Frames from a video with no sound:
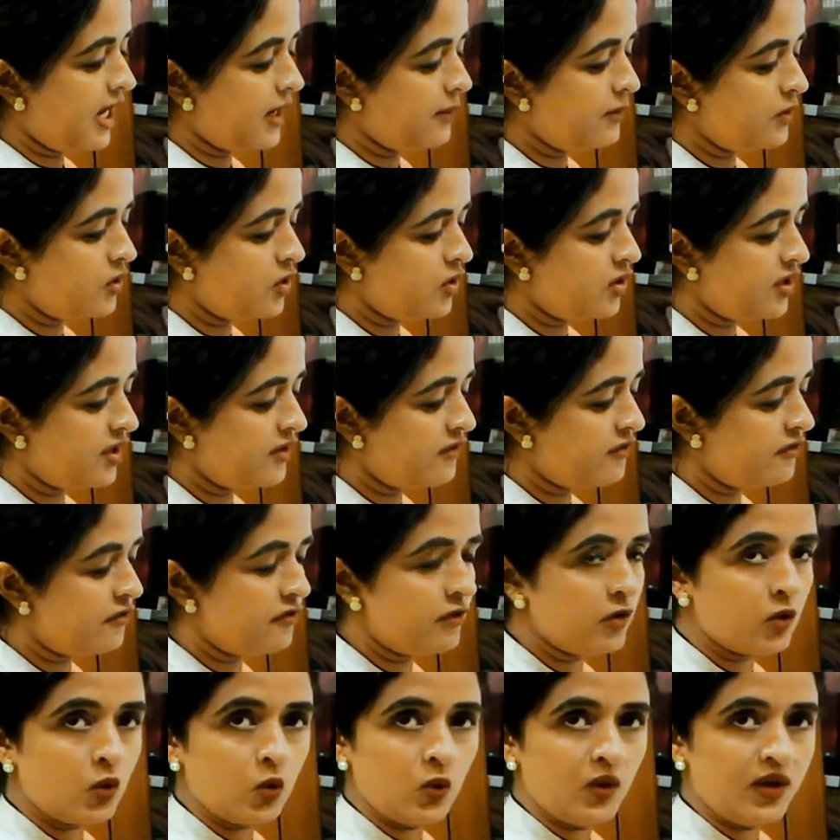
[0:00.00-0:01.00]
amniotic
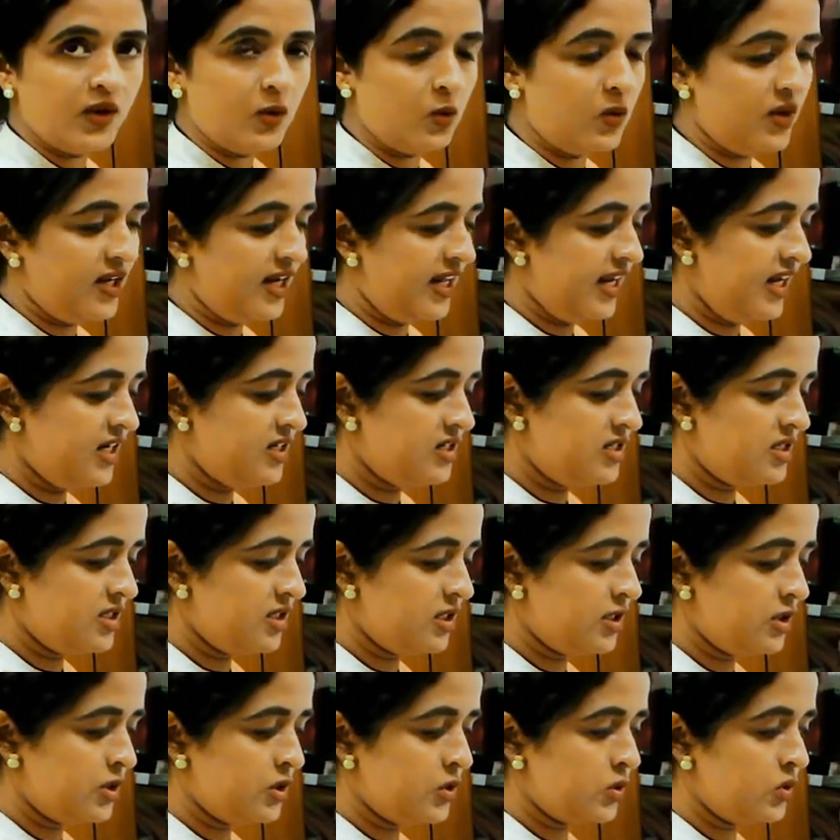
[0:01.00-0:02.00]
fluid will
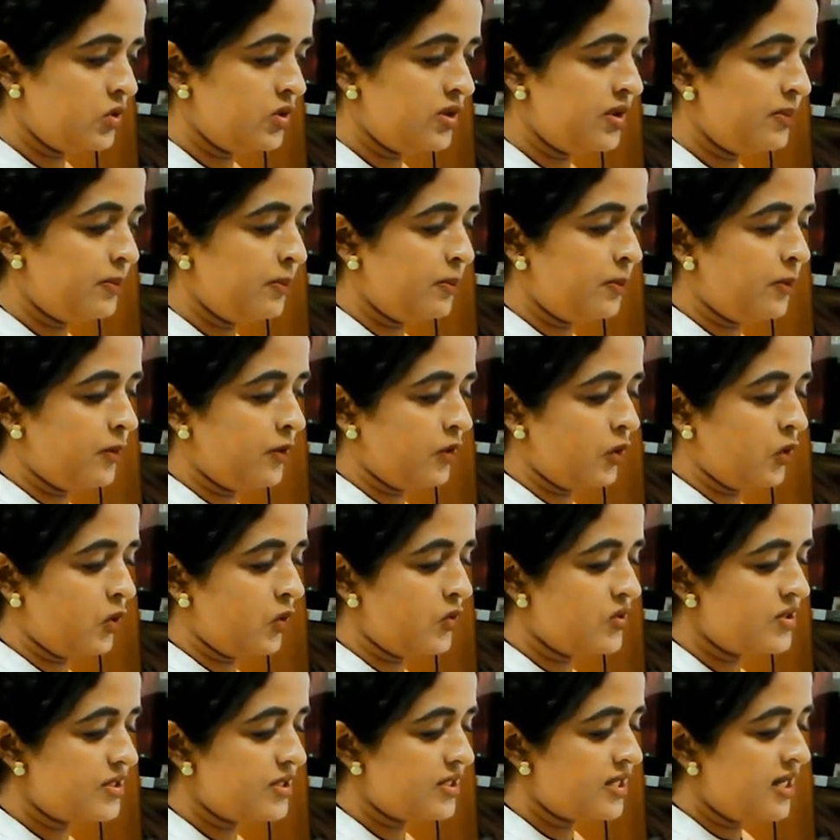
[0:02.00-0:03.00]
enter through the
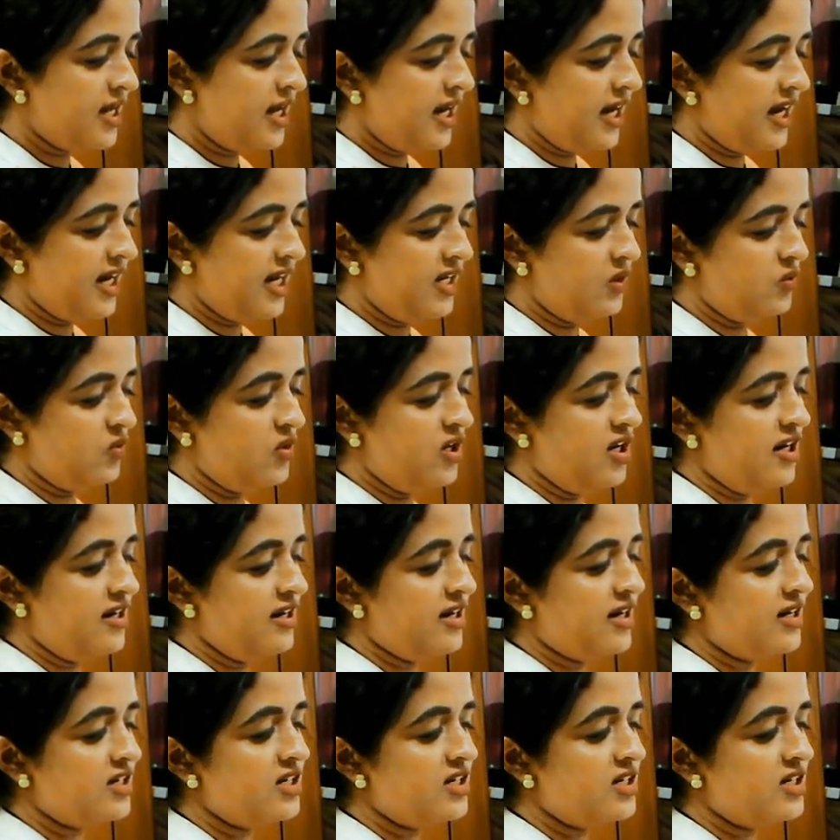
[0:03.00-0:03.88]
pores and will